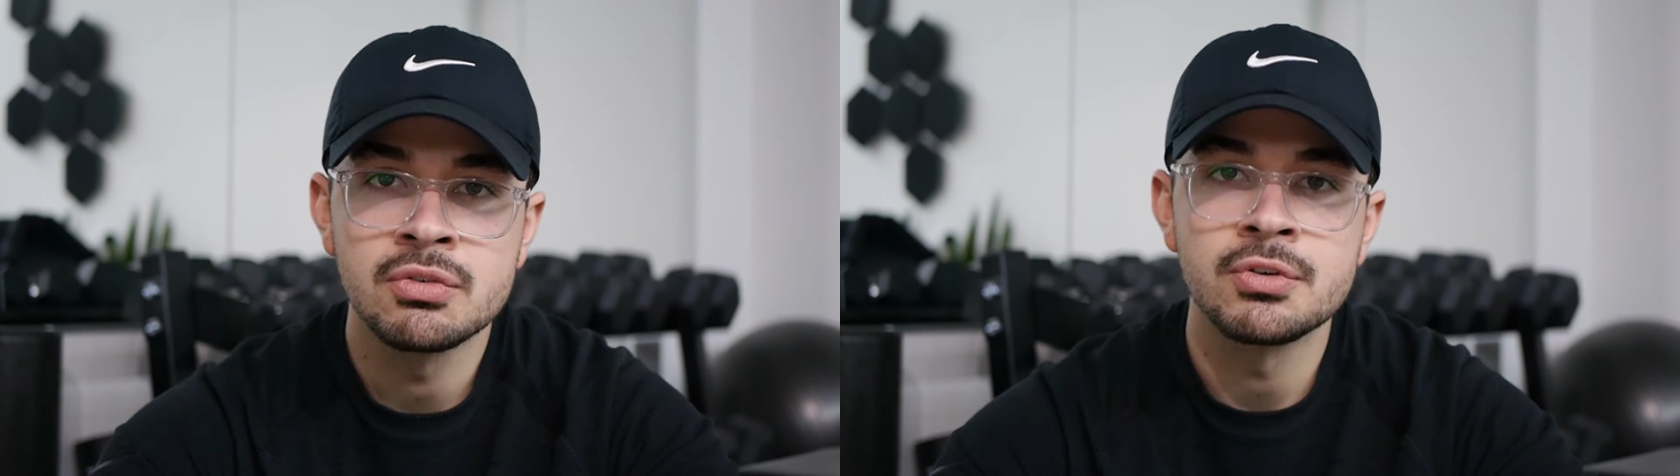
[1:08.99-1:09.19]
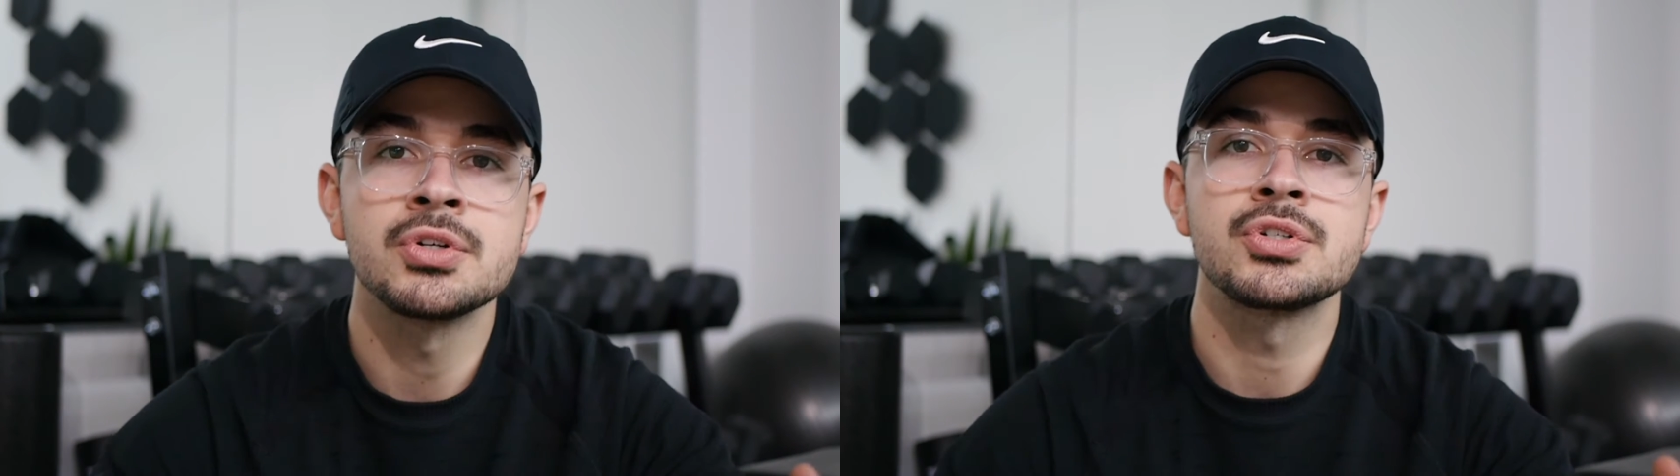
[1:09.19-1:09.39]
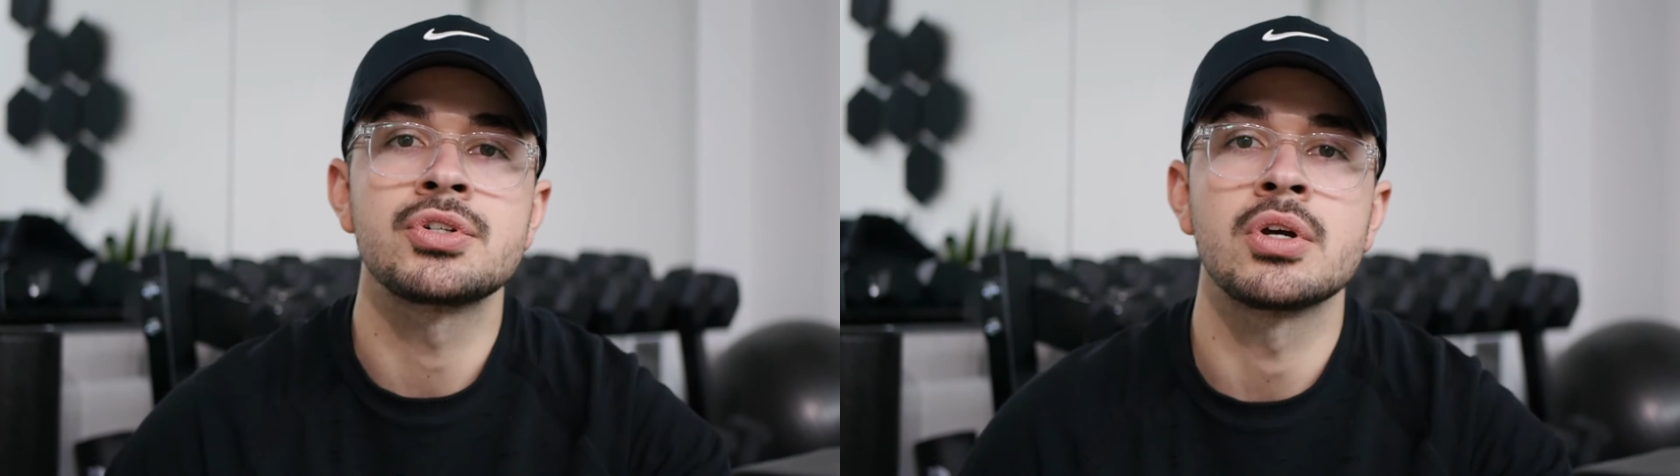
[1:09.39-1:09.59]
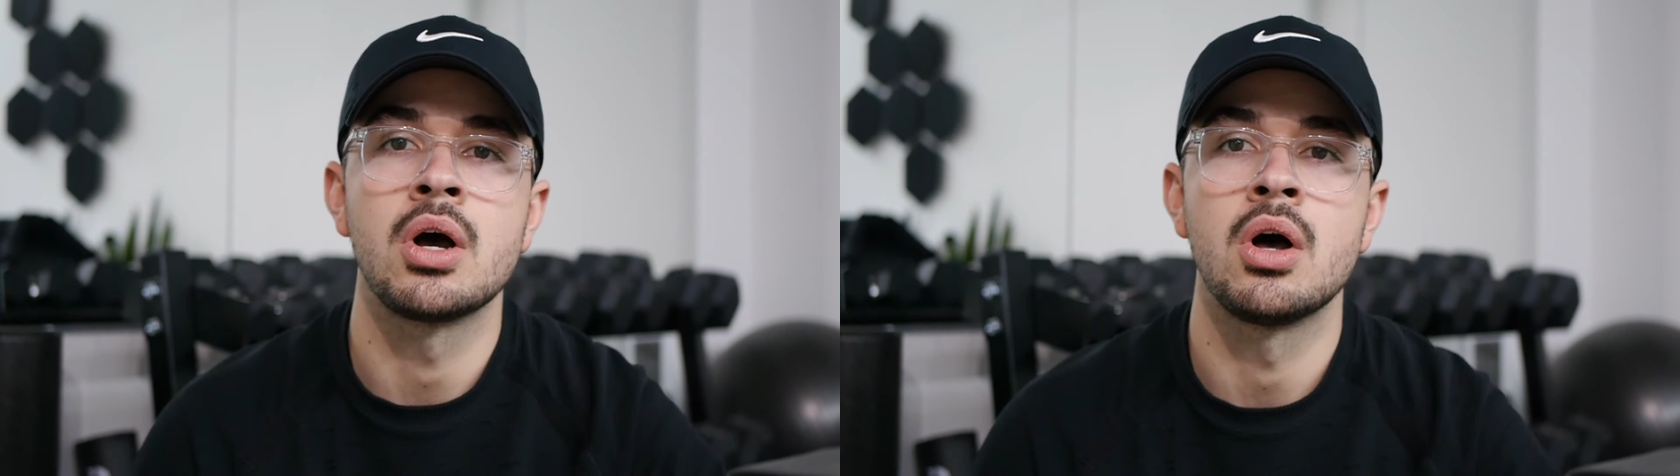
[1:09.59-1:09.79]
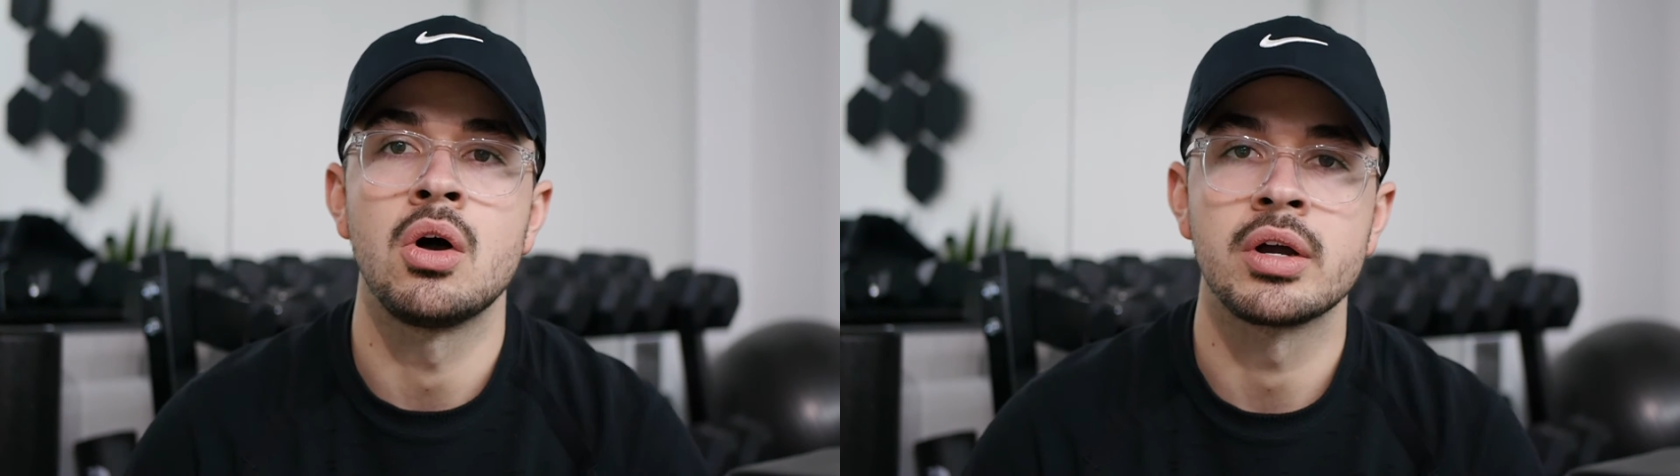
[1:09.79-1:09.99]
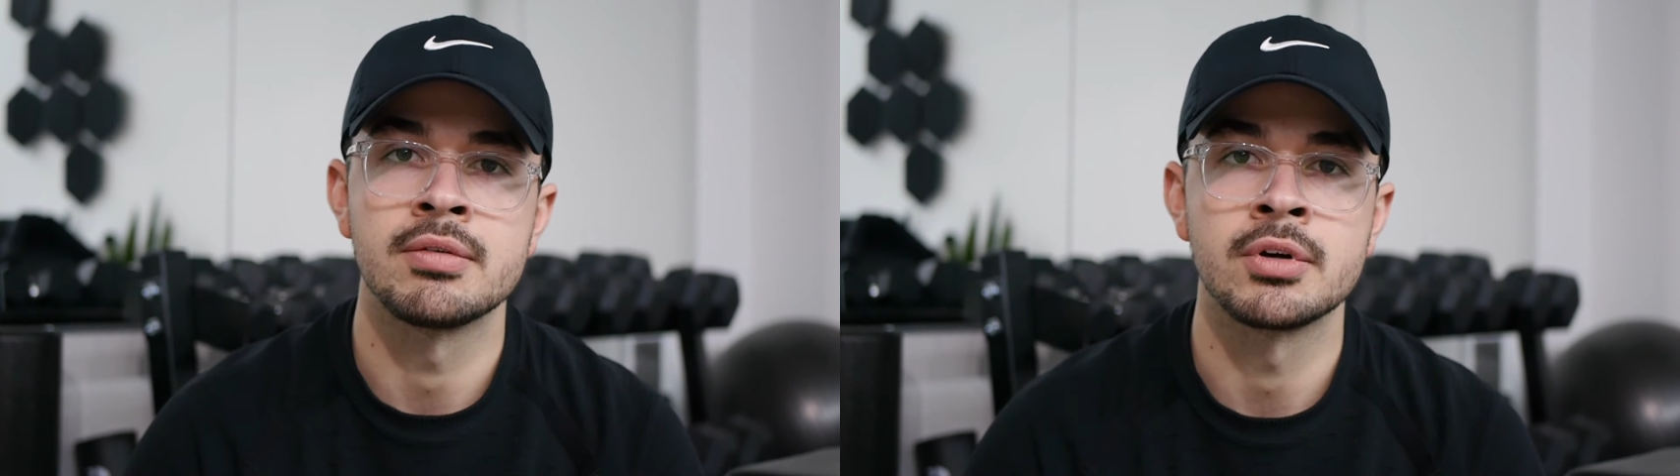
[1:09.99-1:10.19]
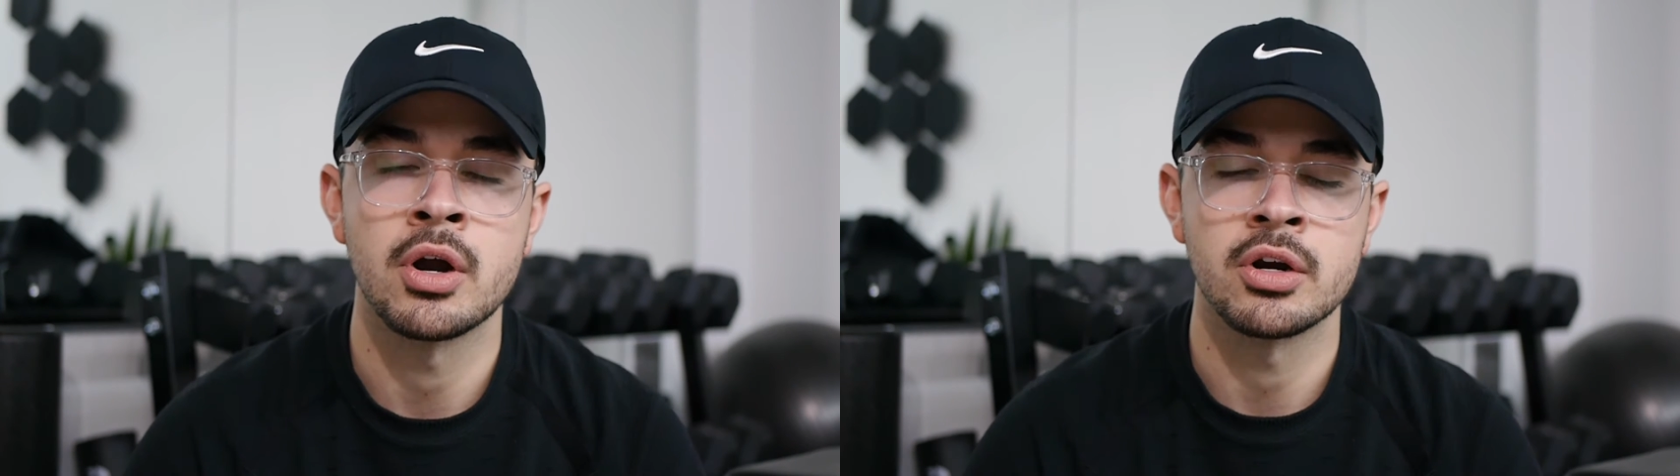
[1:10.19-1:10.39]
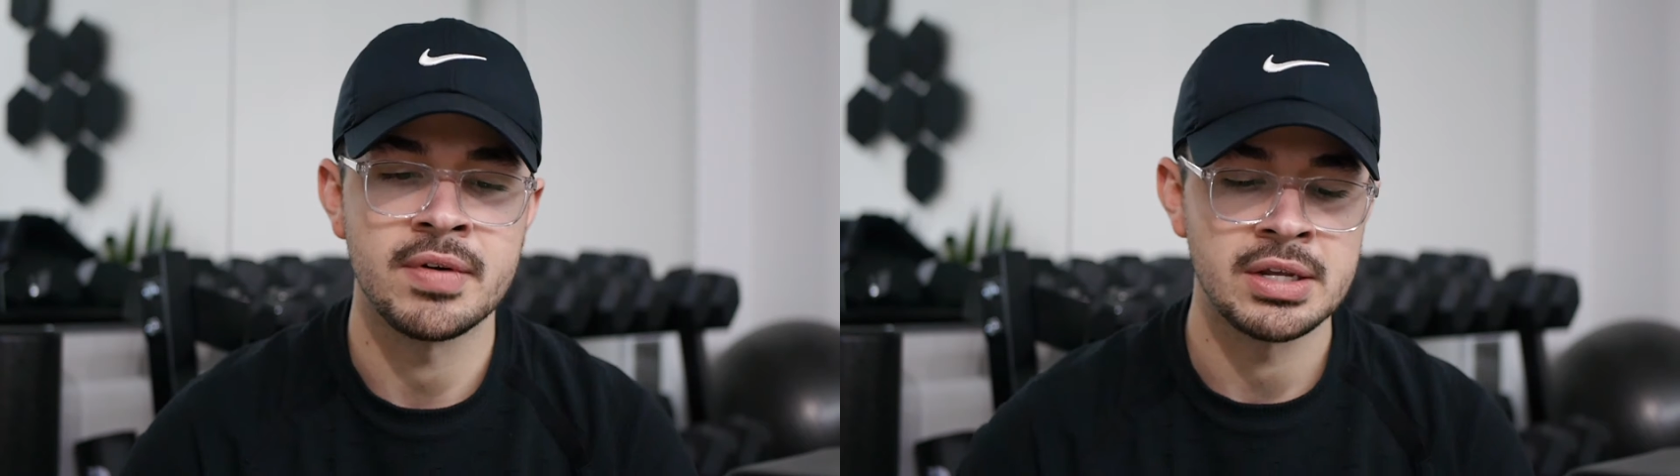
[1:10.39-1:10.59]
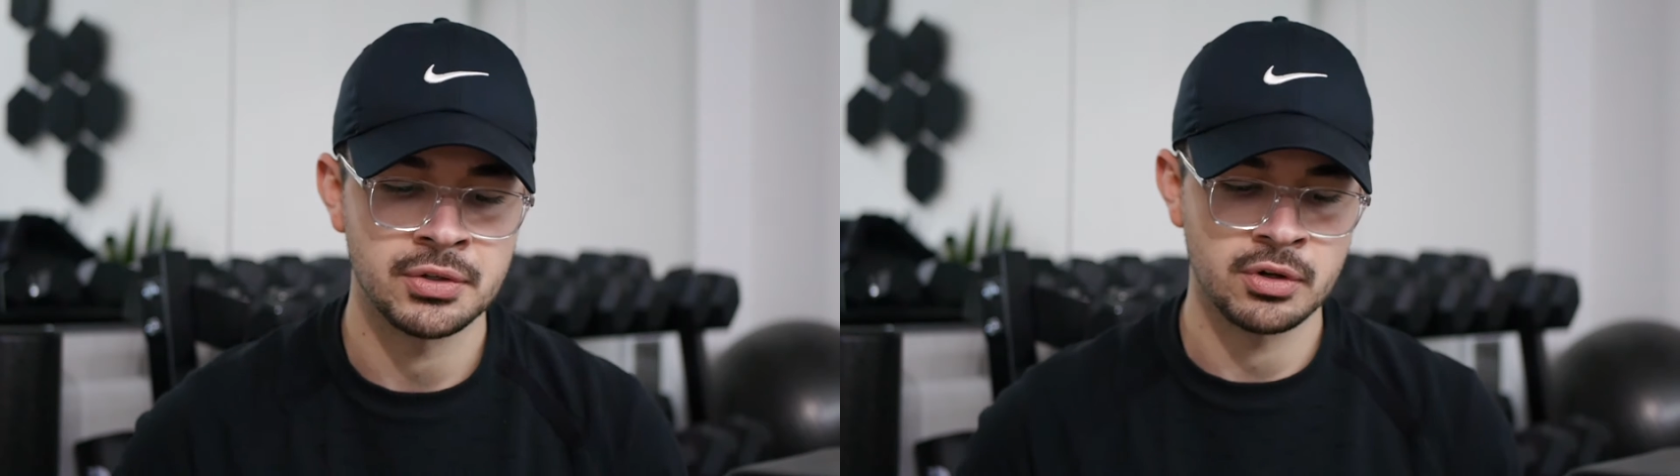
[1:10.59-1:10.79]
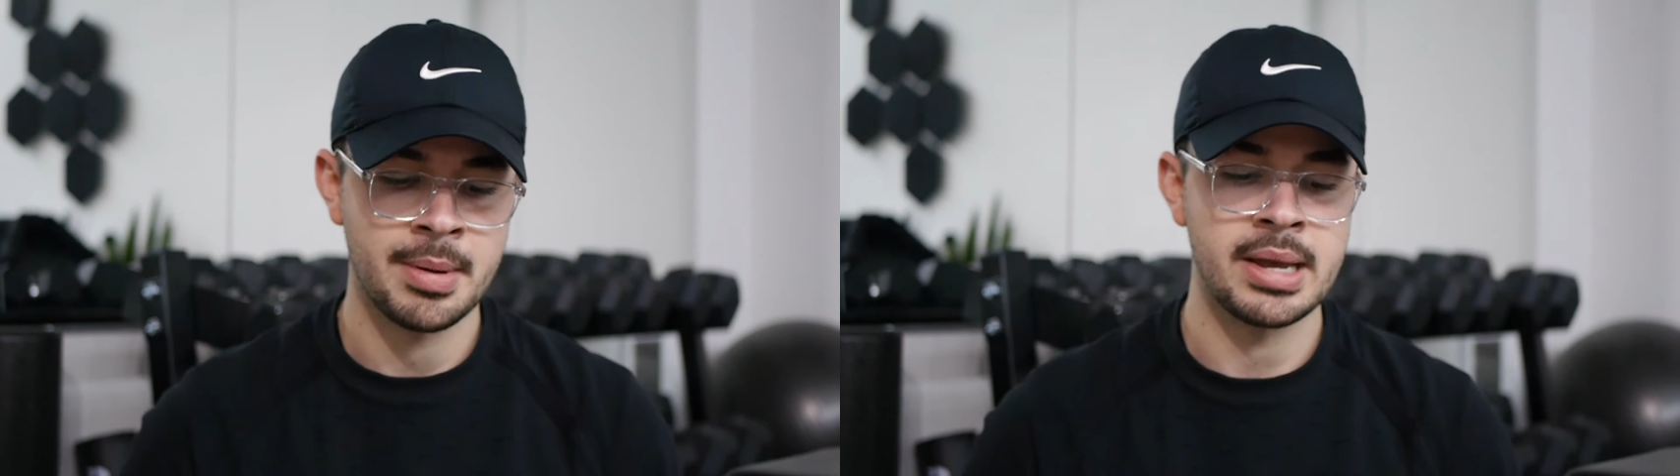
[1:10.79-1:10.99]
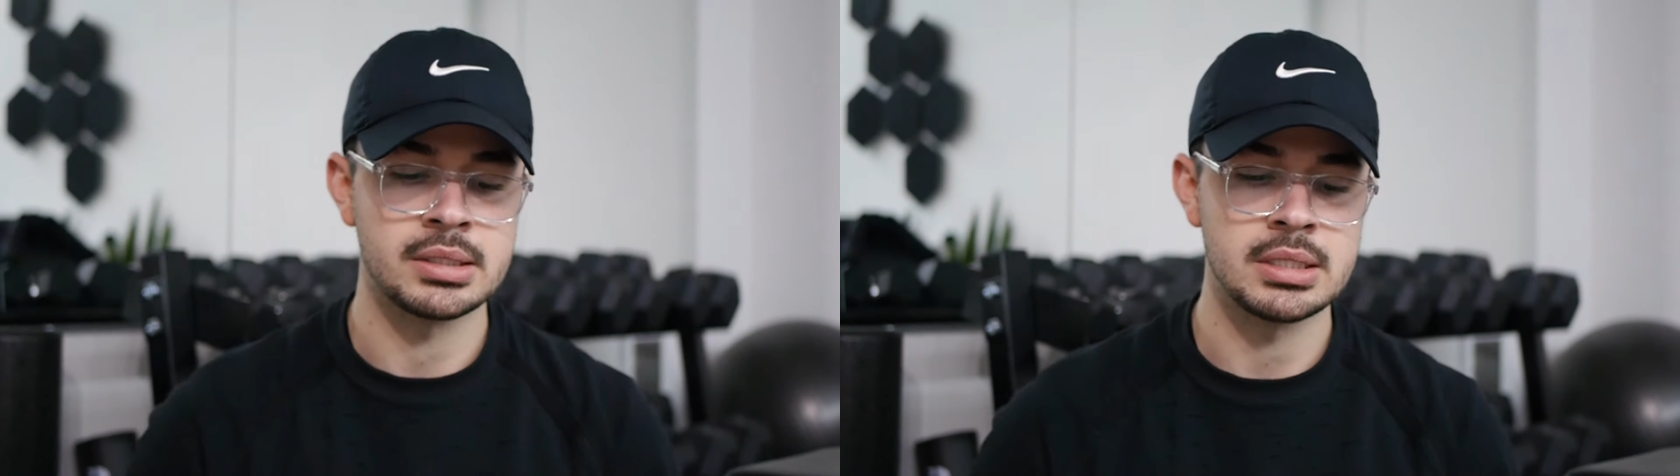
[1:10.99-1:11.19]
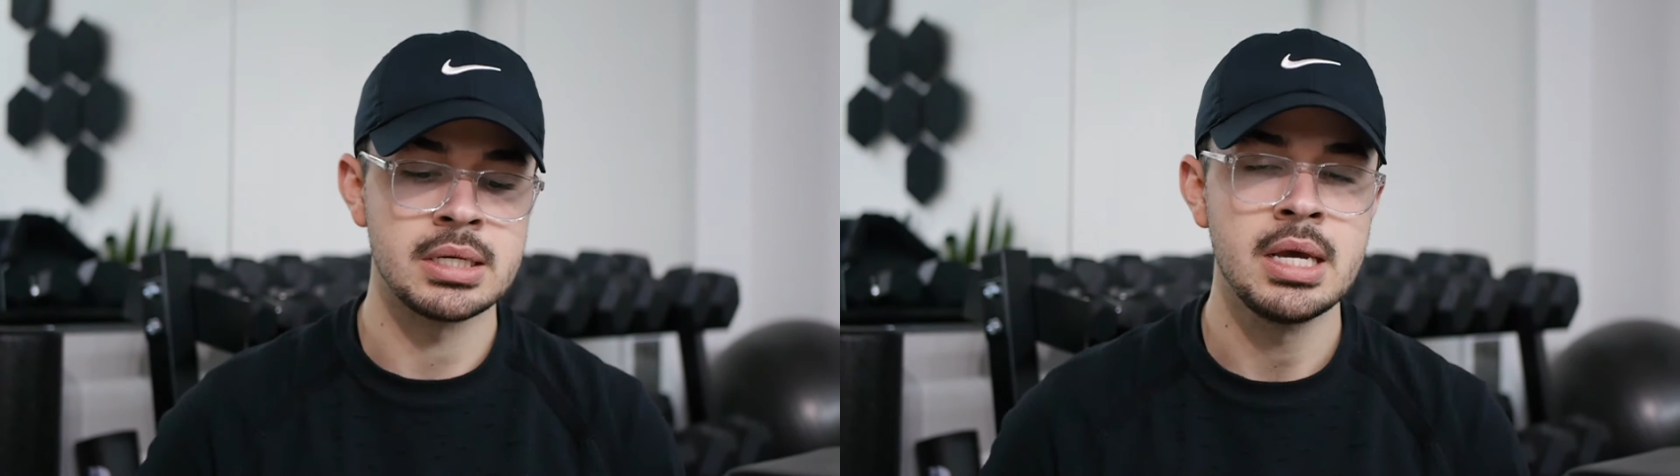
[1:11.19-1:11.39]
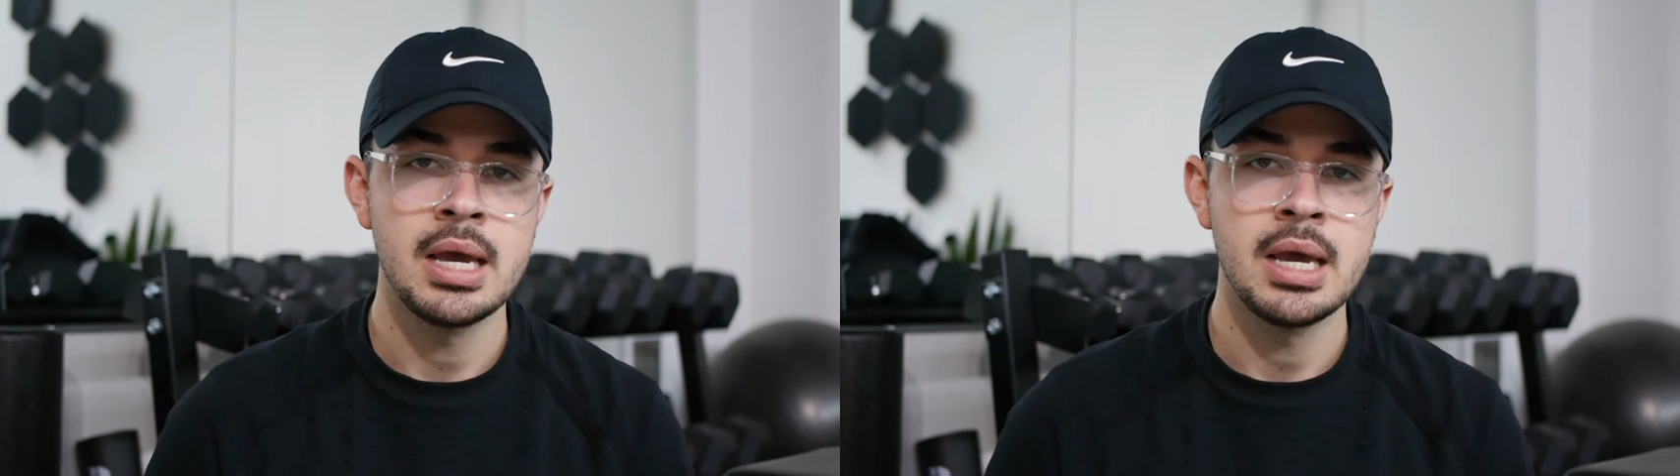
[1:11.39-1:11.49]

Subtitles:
First, I'll cover cardiovascular capacity.